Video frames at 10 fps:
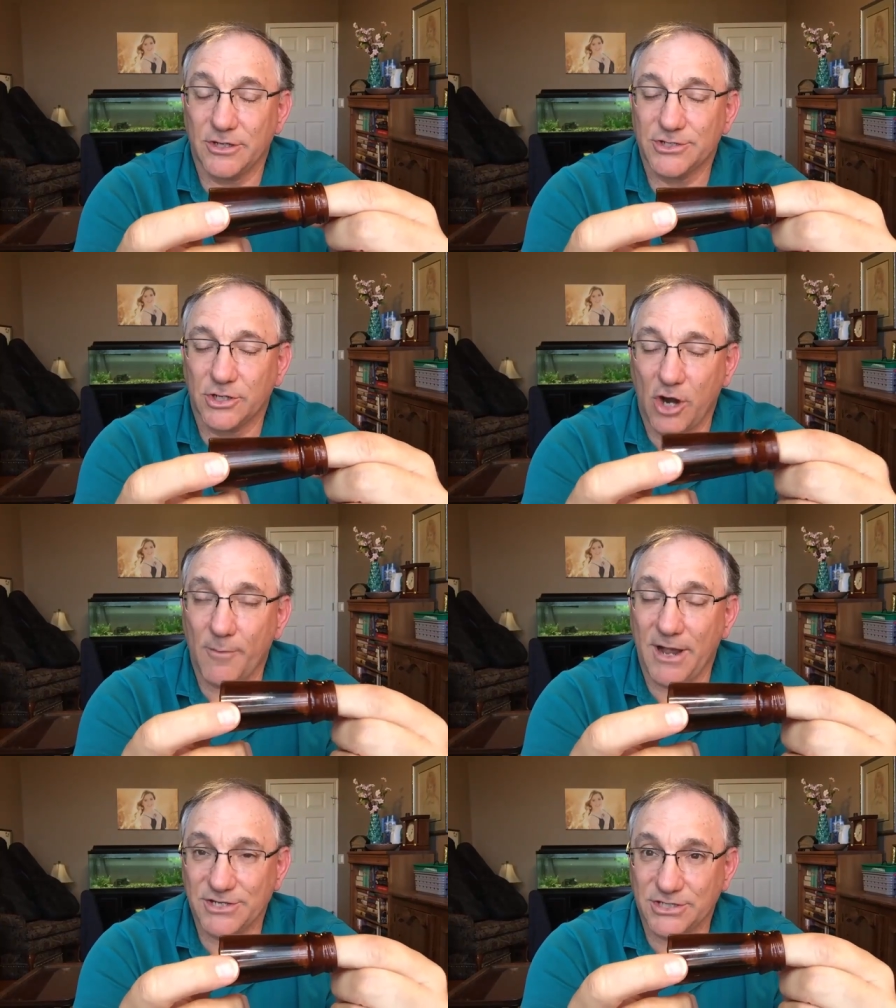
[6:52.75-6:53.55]

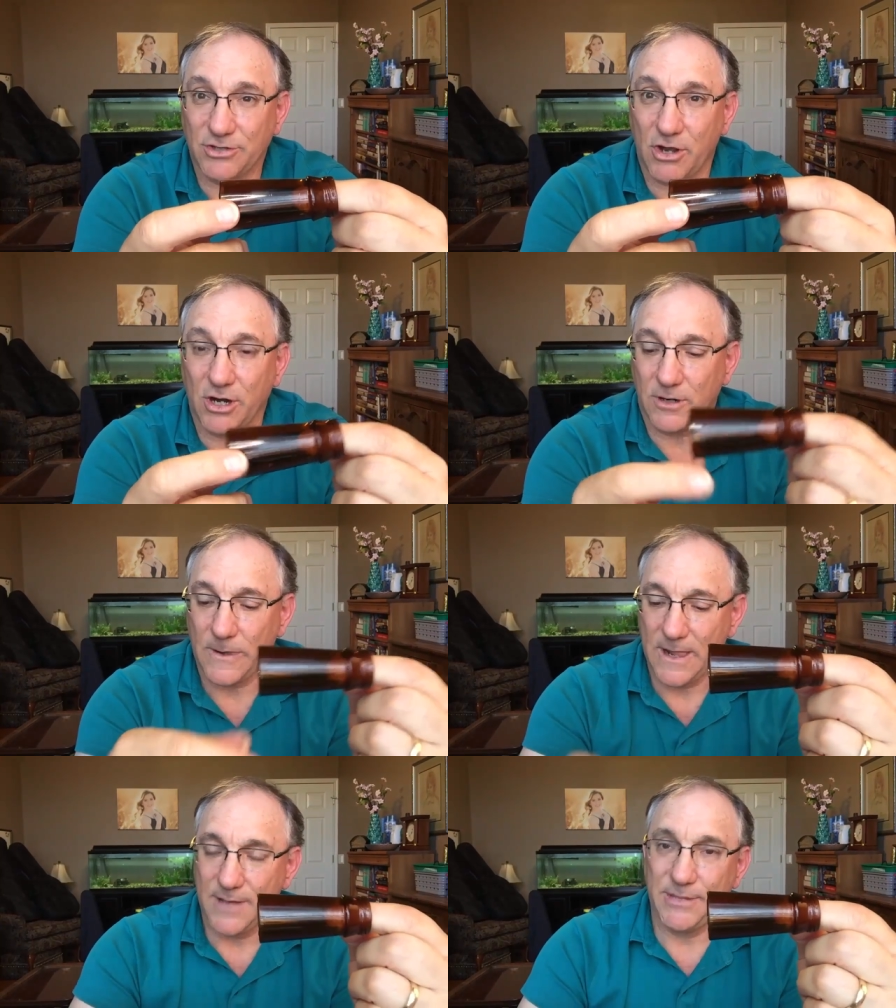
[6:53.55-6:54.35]
cigar box
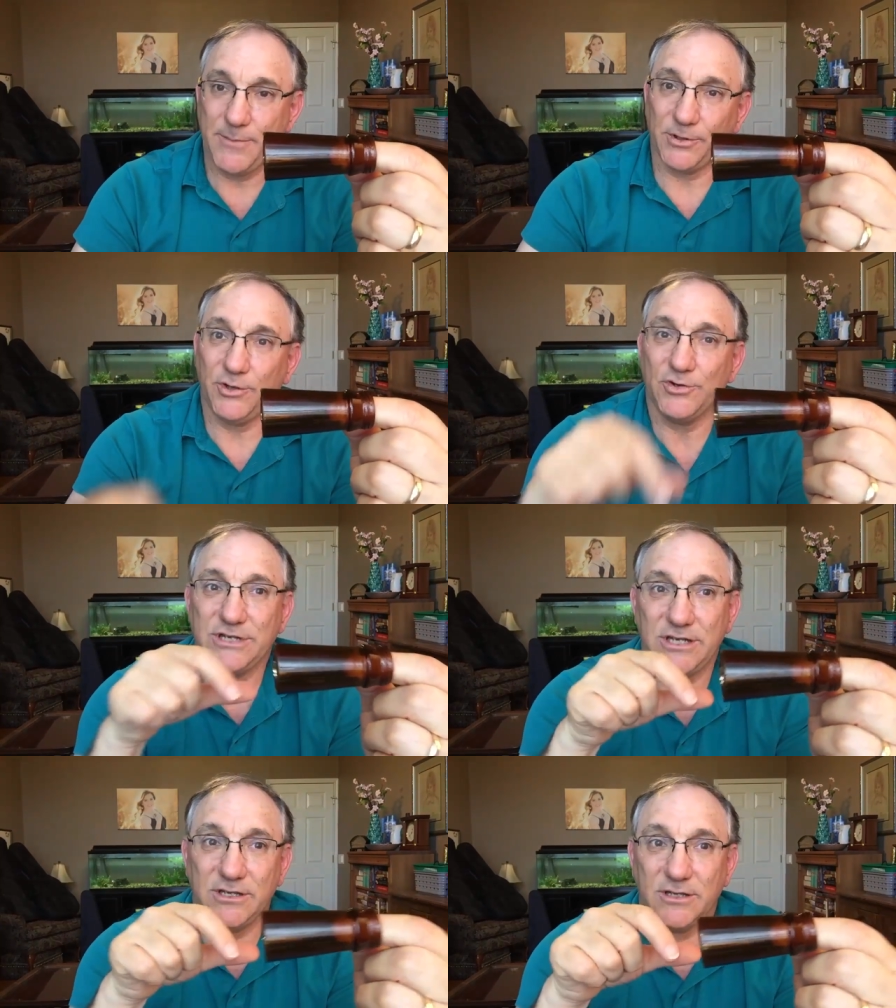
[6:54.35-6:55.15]
guitar, people
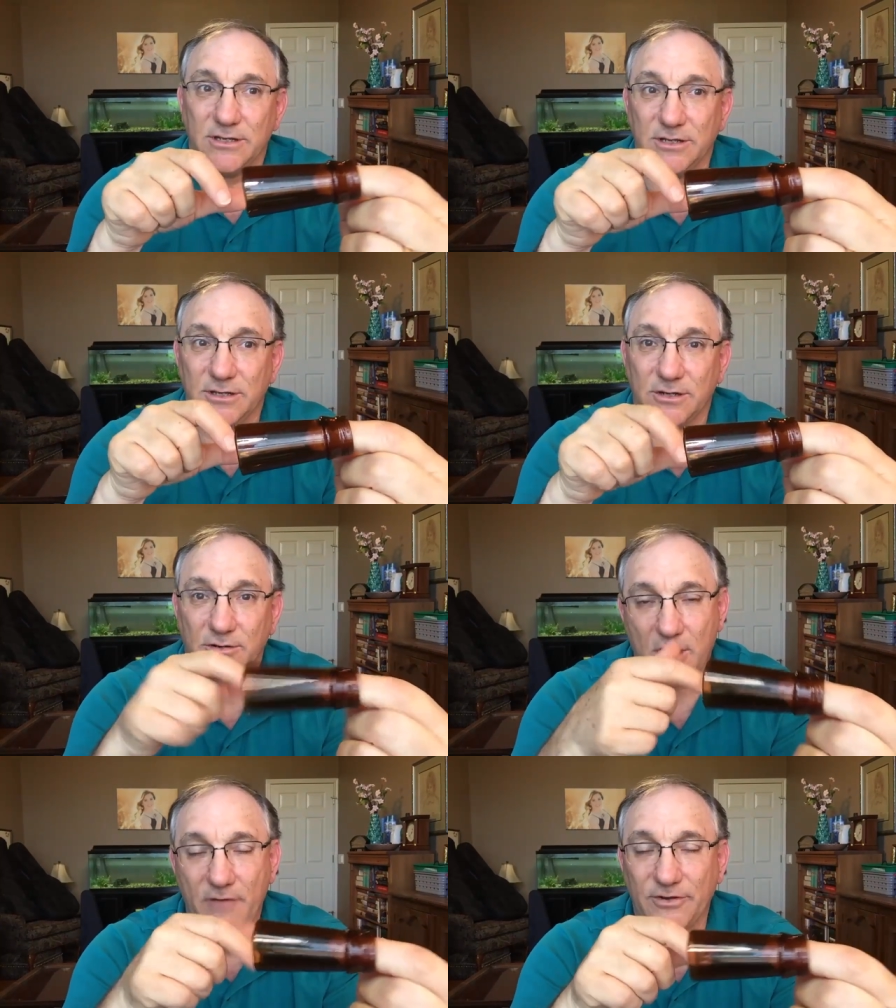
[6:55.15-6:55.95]
usually
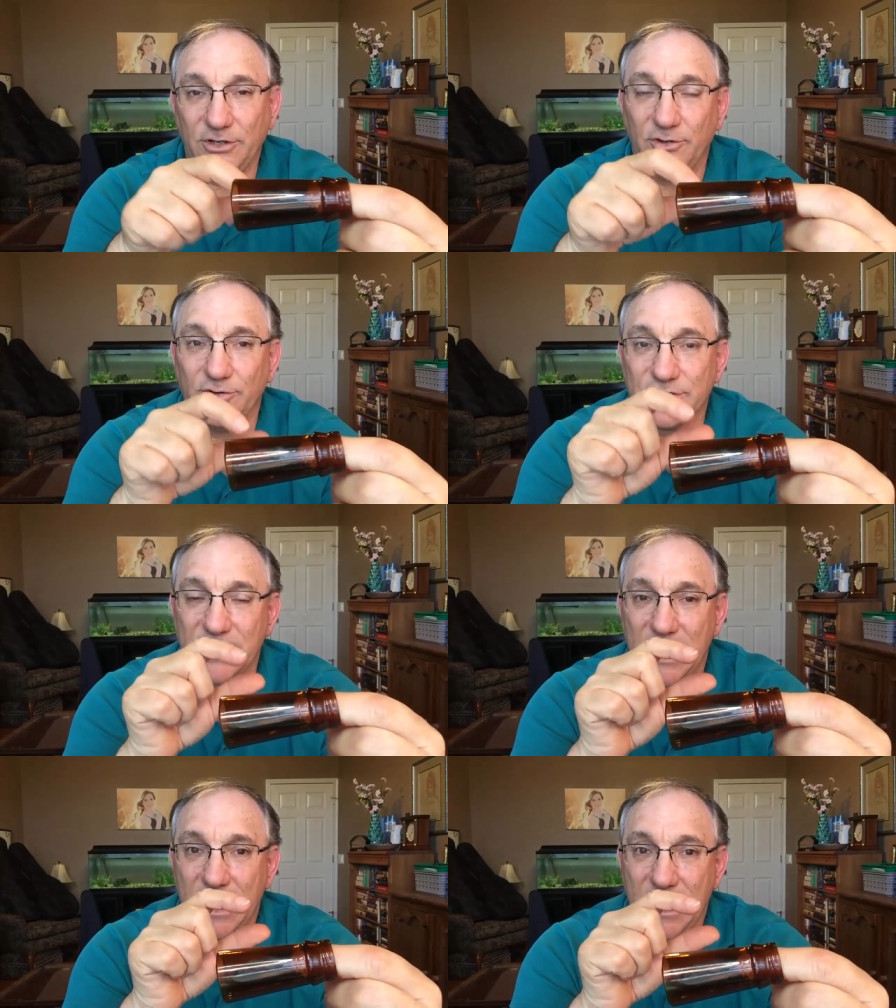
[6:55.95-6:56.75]
or often use
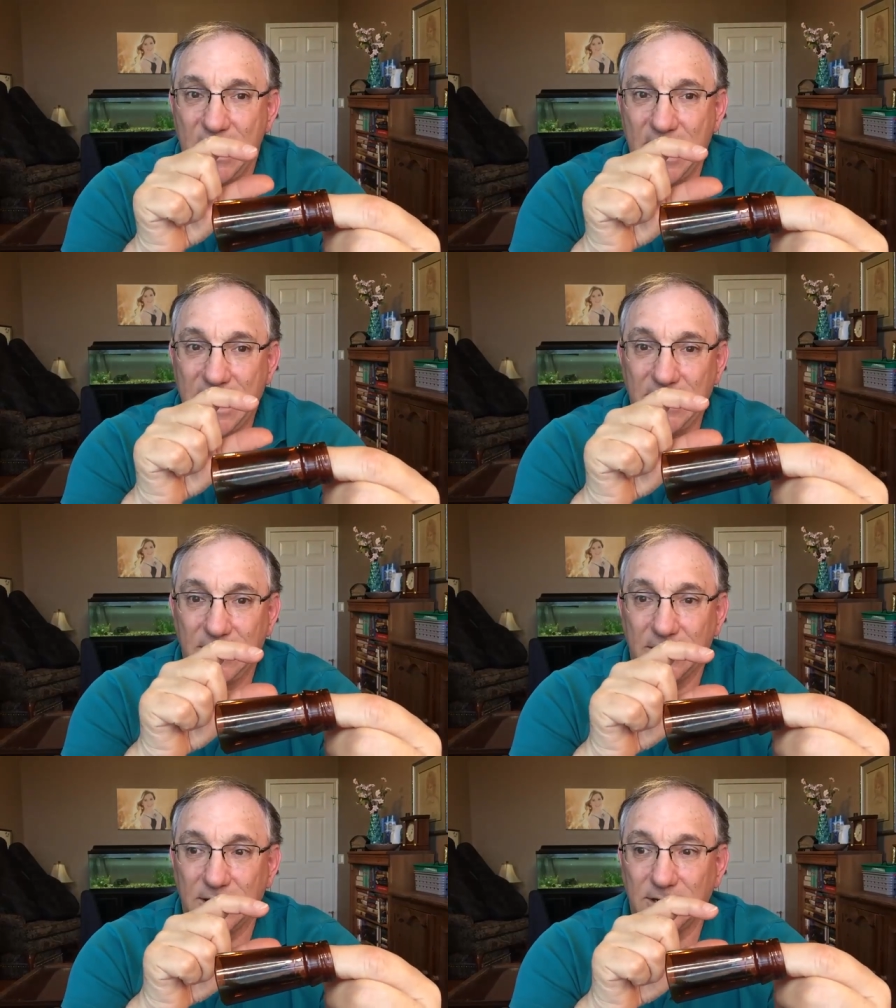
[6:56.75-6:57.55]

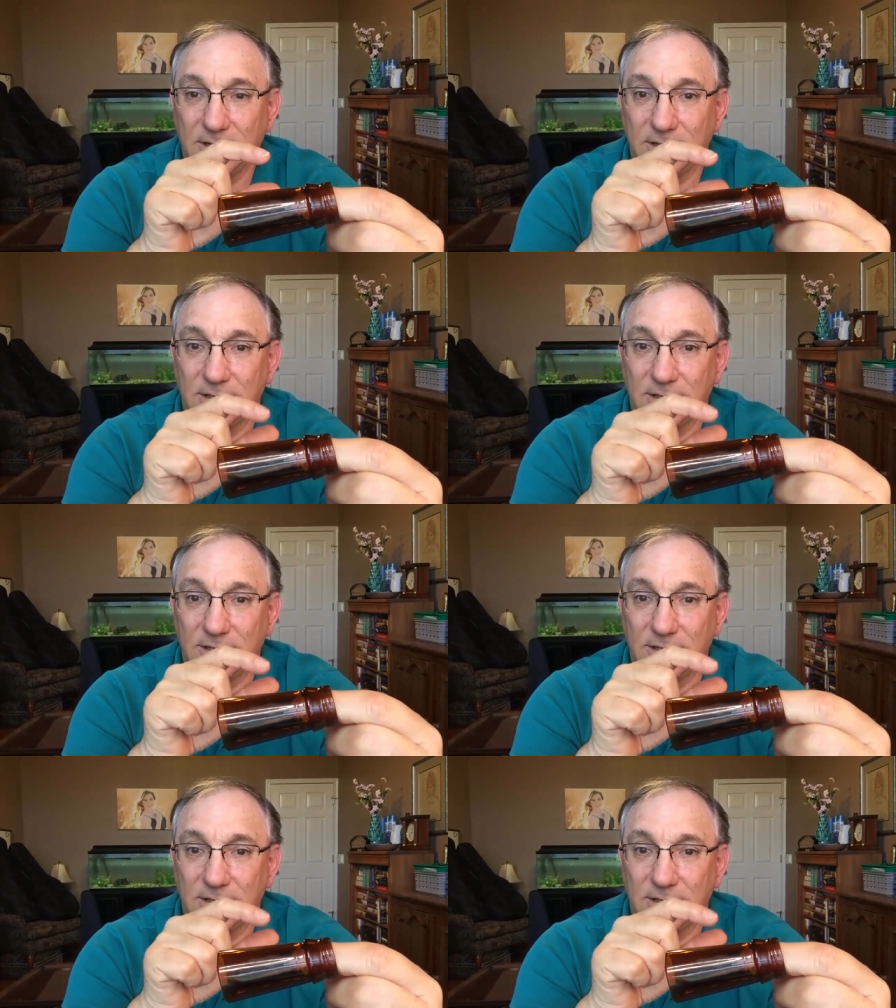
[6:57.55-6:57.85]
a, uh,